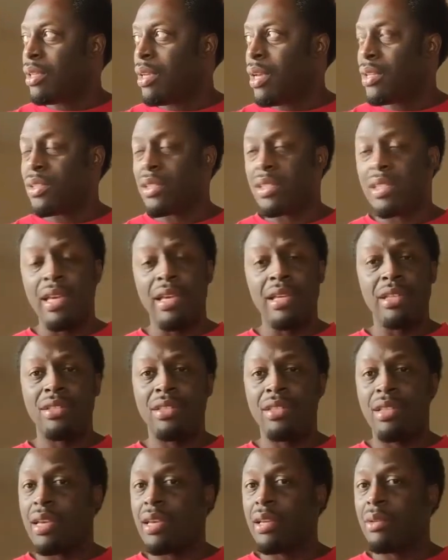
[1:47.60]

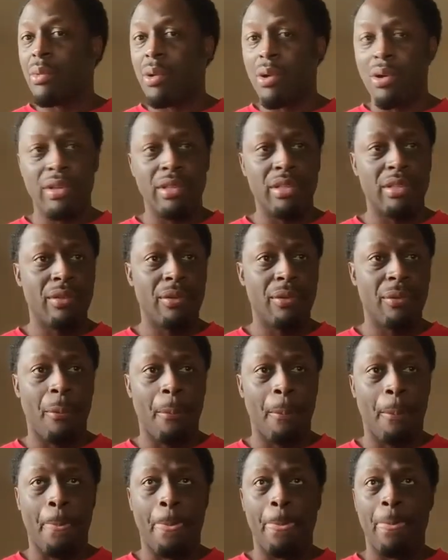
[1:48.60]
education ain't working.
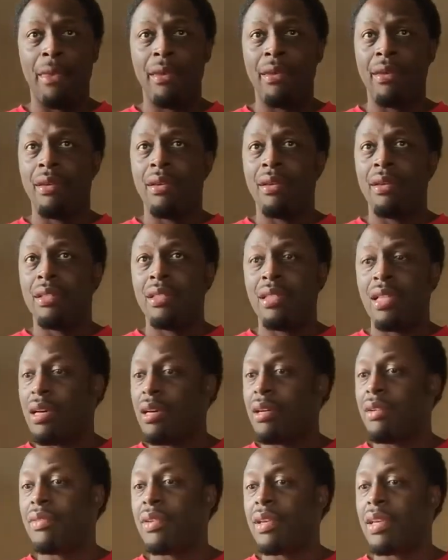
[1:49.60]

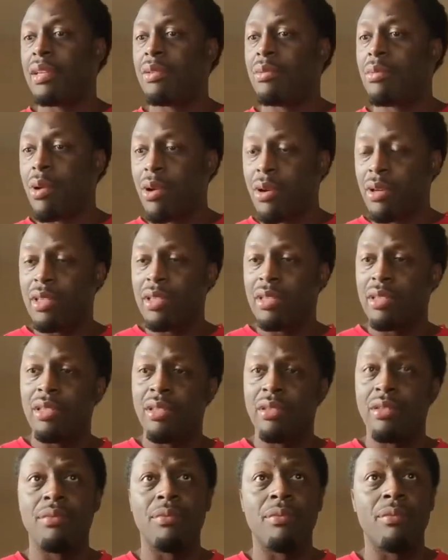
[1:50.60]
Love ain't working.
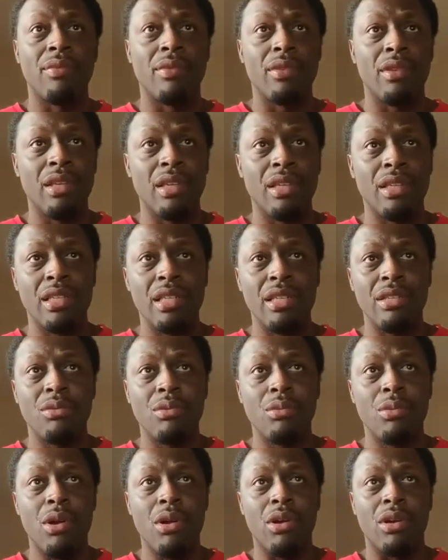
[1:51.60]
It
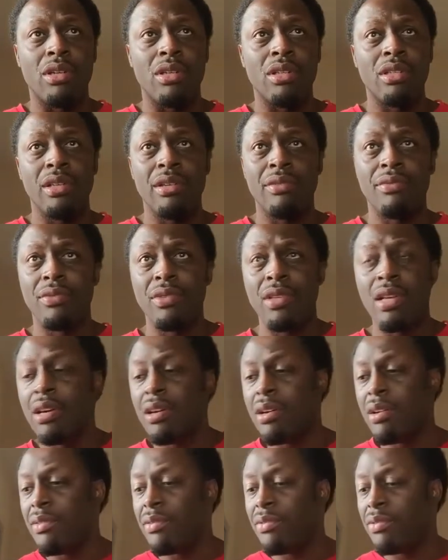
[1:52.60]
didn't work. If
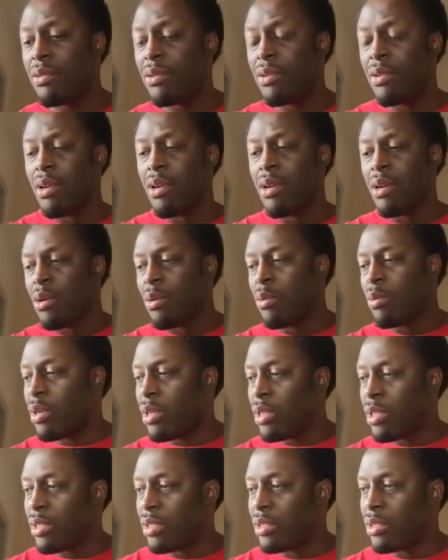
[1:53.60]
love
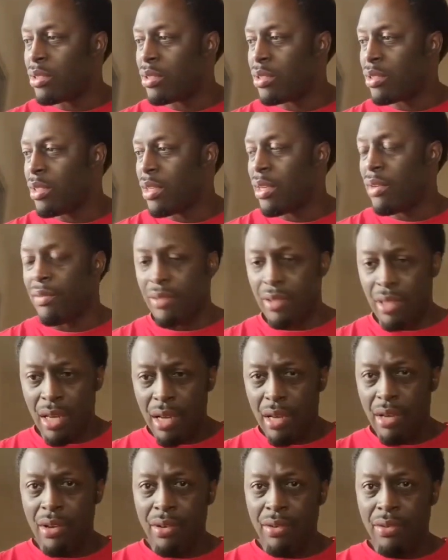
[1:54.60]
was, if
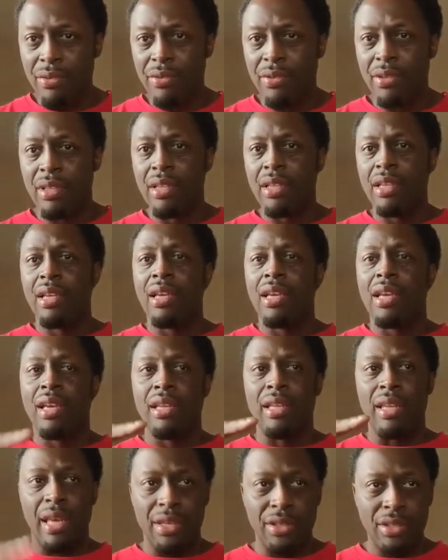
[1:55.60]
love
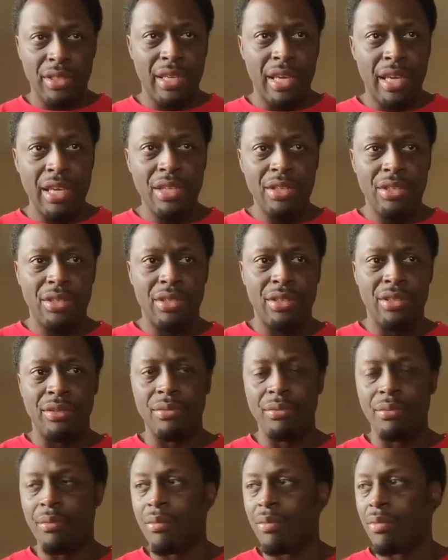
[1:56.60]
and education
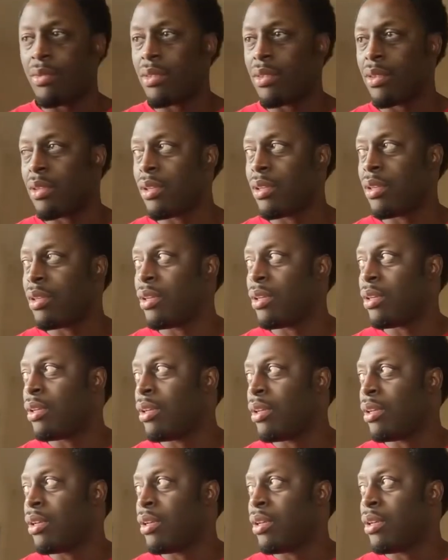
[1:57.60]

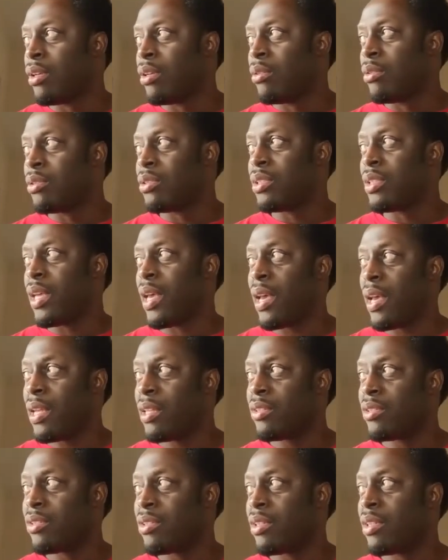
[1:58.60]
was the
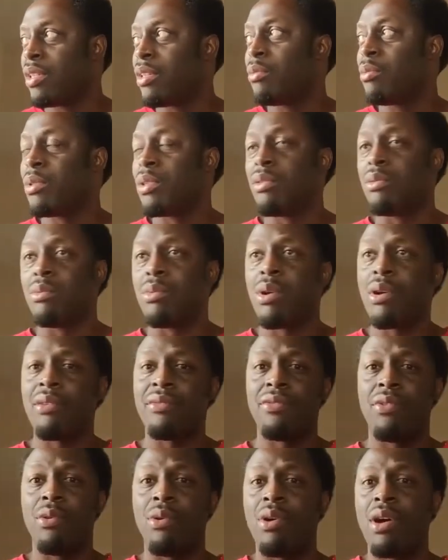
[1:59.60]
answer, it would have
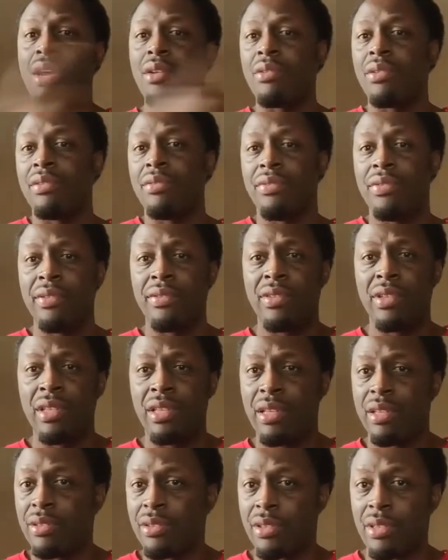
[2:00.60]
worked four hundred fifty
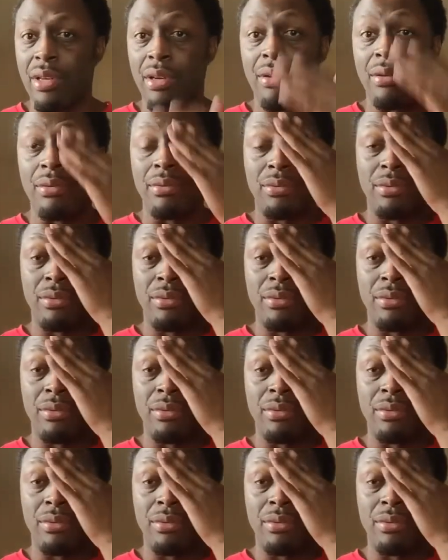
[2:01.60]
years ago.